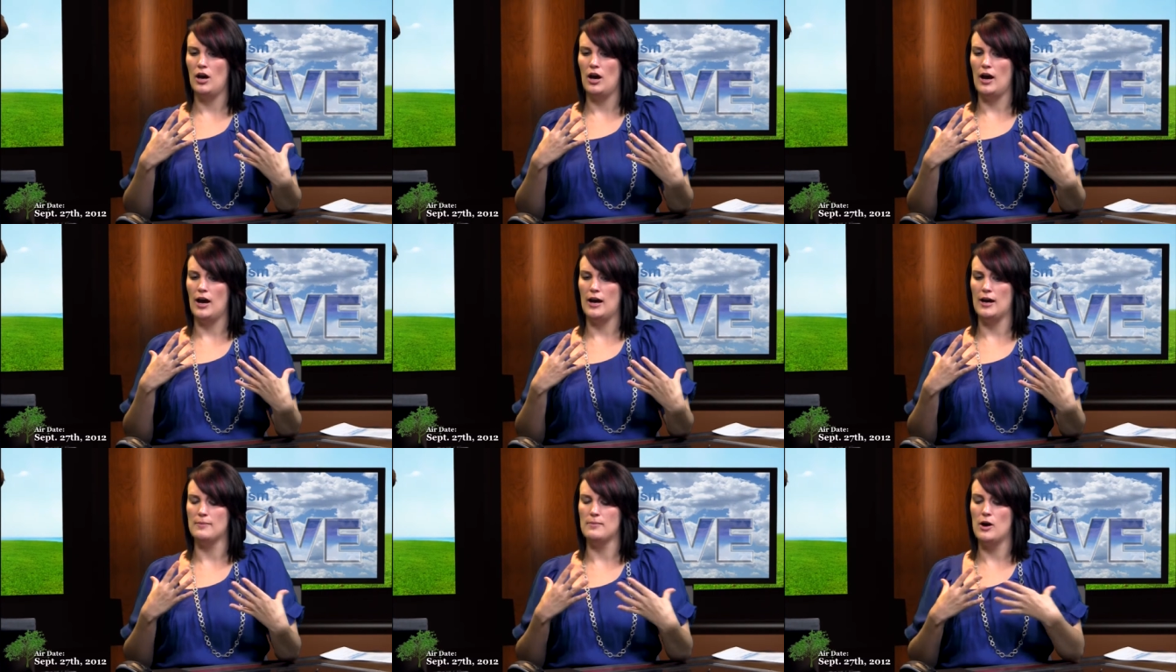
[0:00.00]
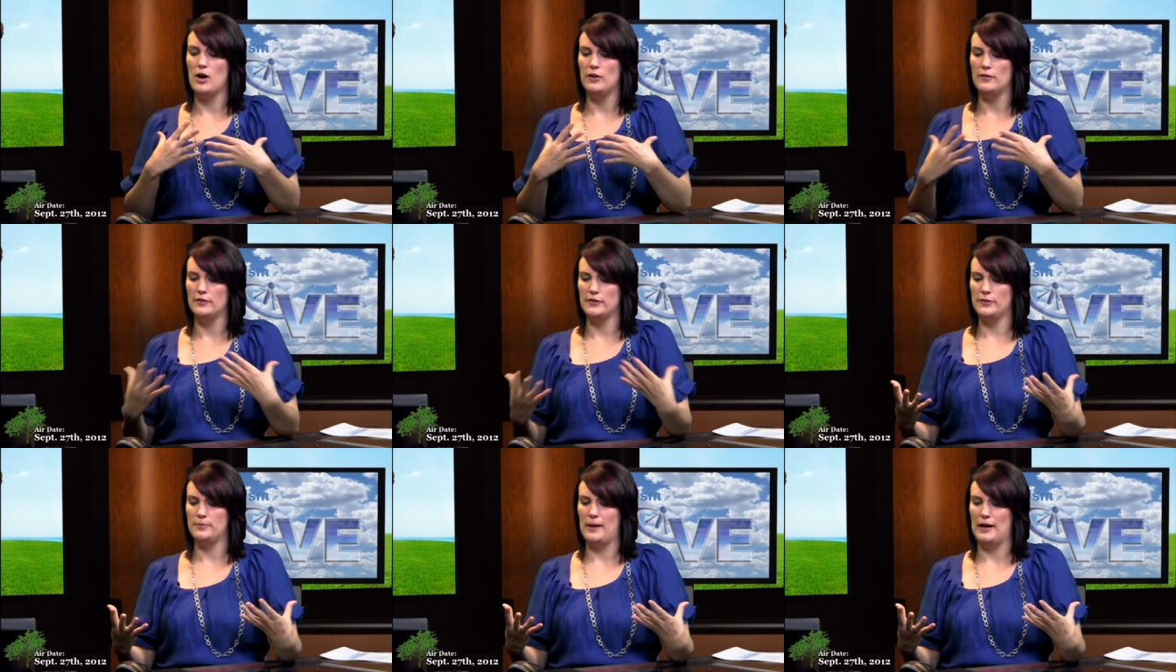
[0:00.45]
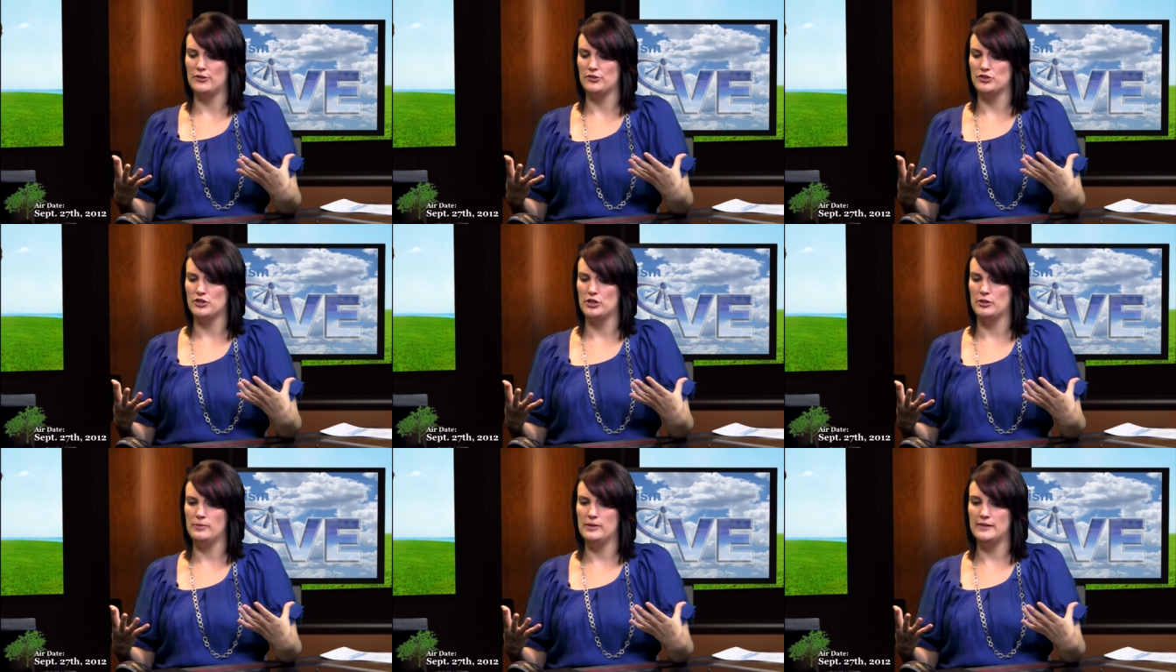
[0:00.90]
um, on the
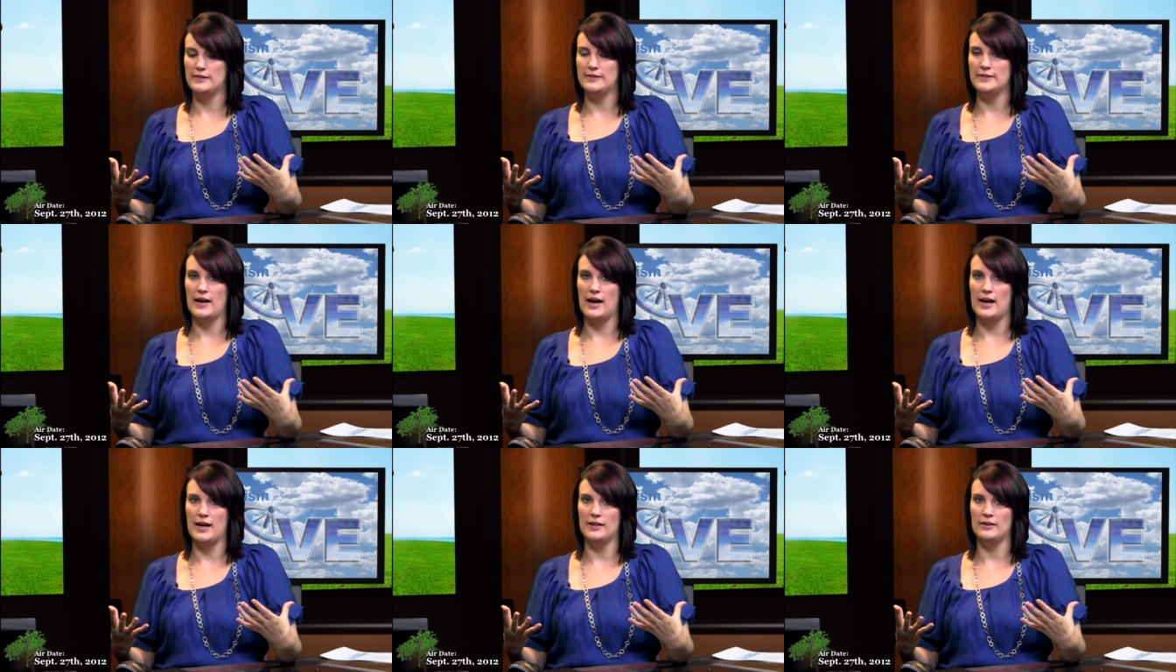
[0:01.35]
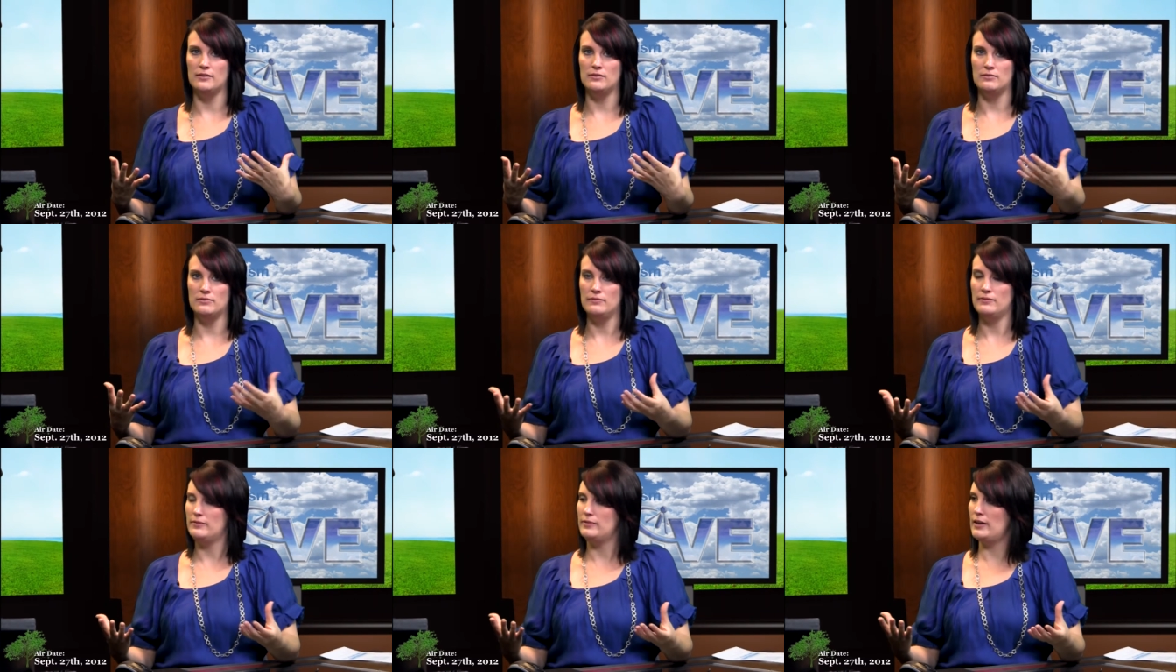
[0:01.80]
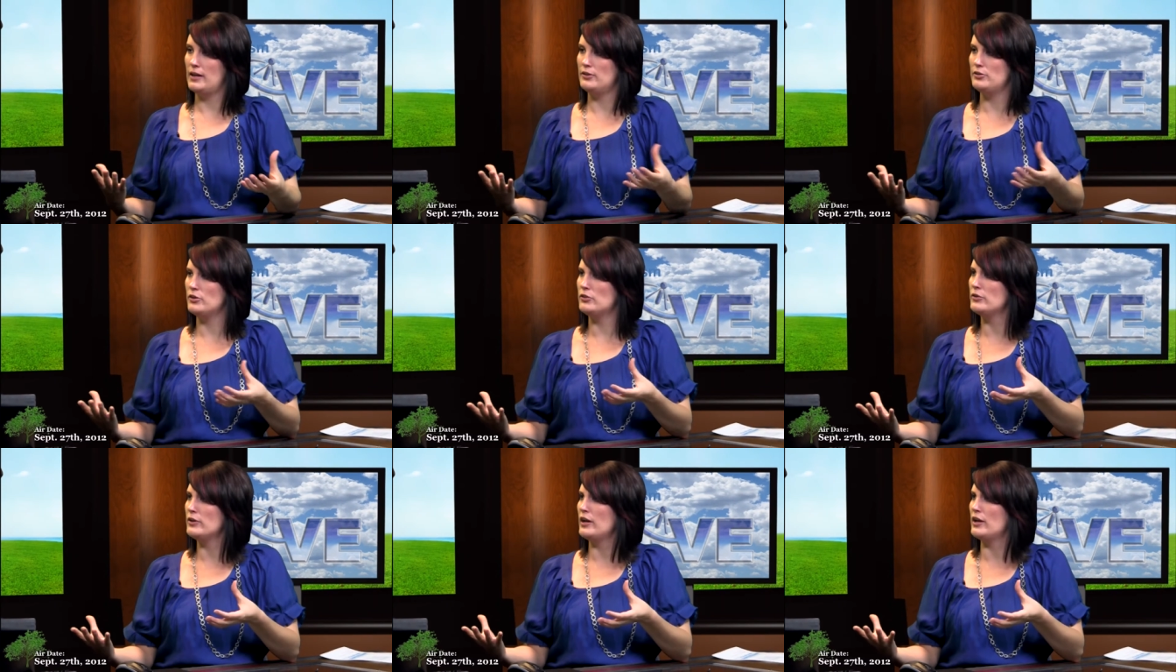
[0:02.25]
spectrum is that they
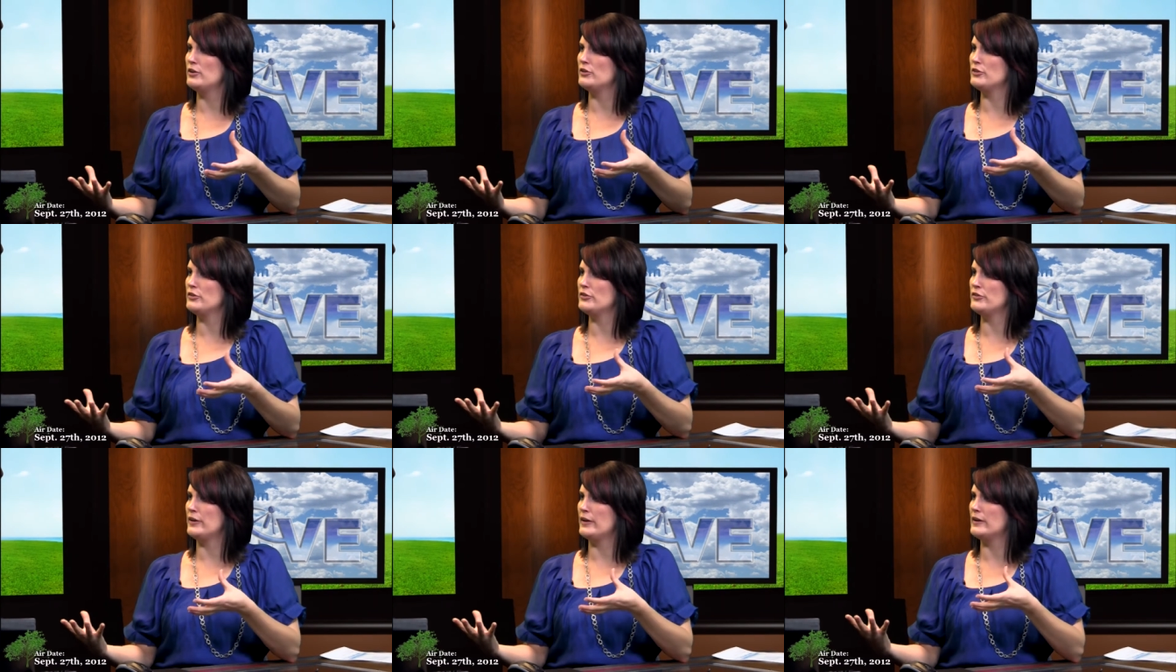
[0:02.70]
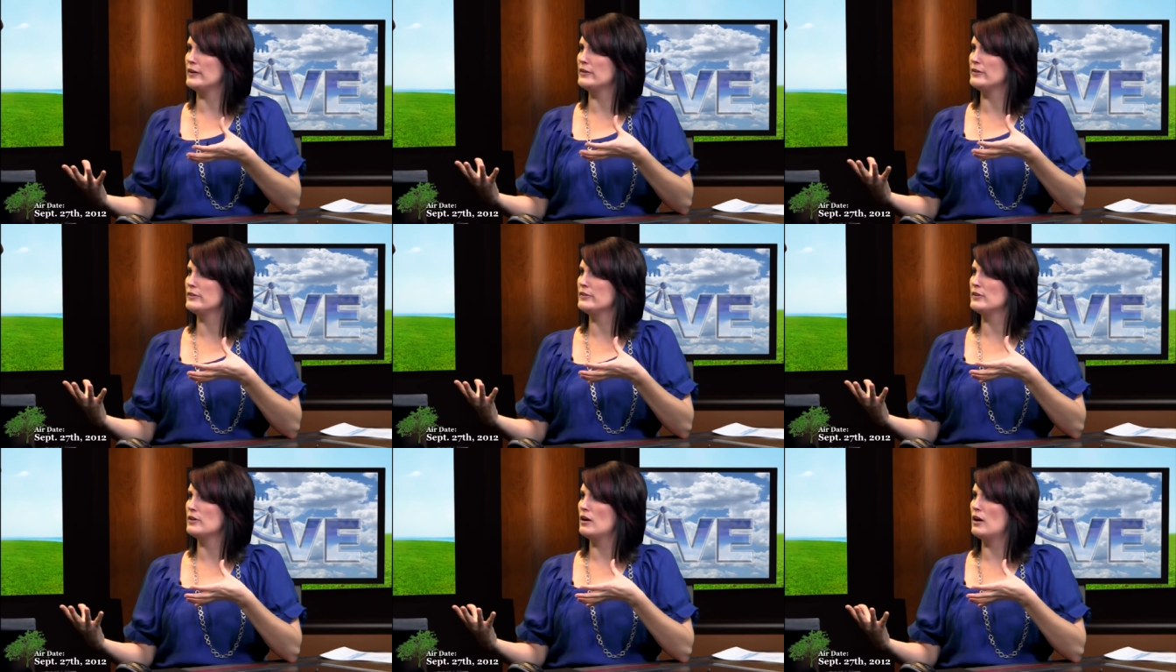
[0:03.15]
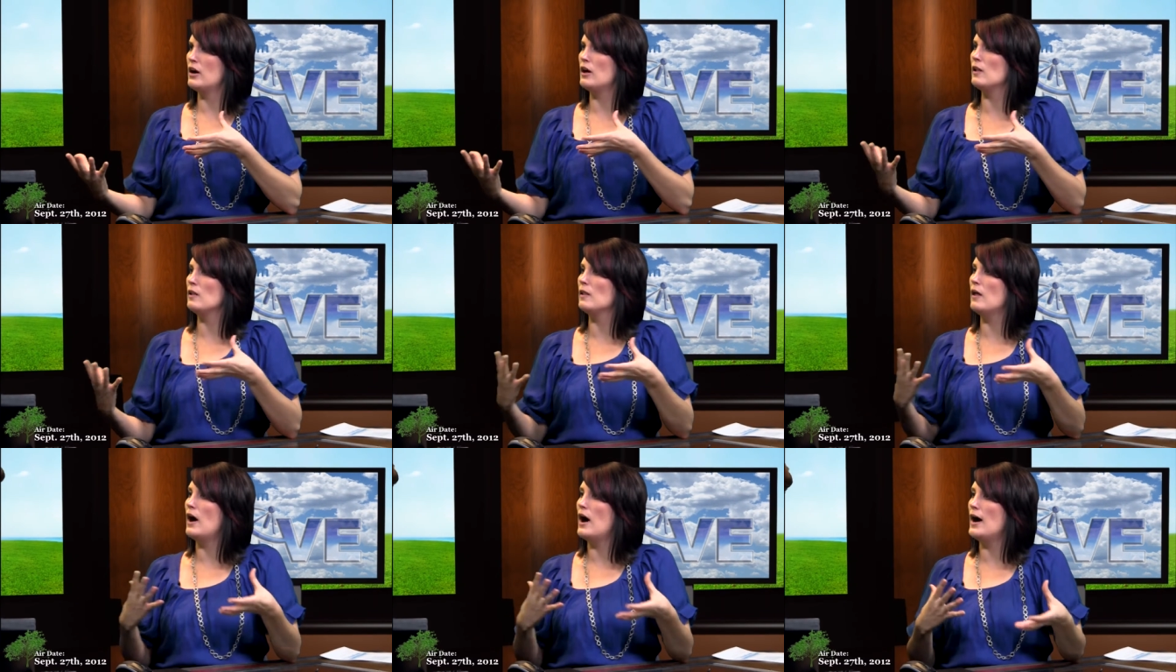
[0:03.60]
don't understand
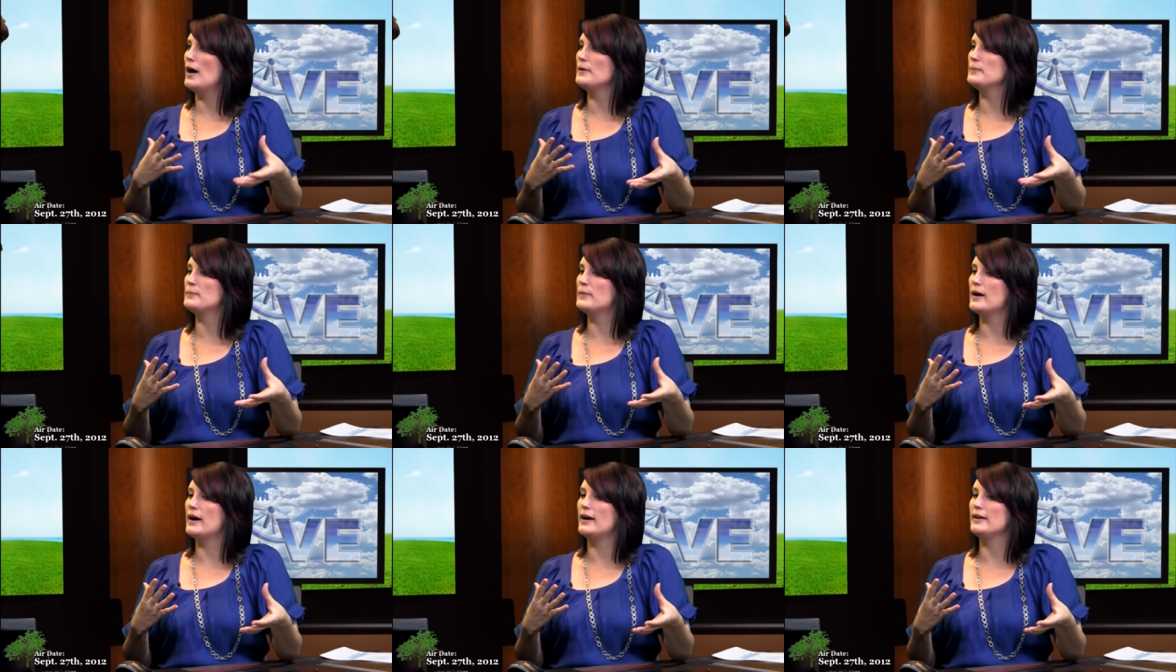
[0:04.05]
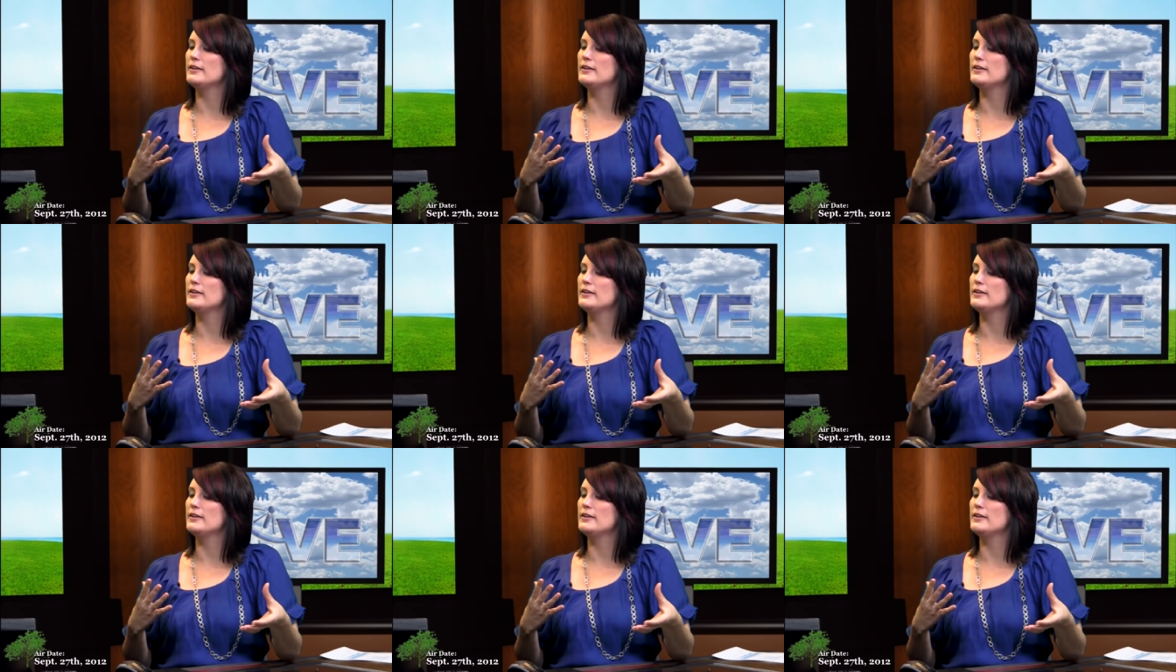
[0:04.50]
a lot, mm-hmm.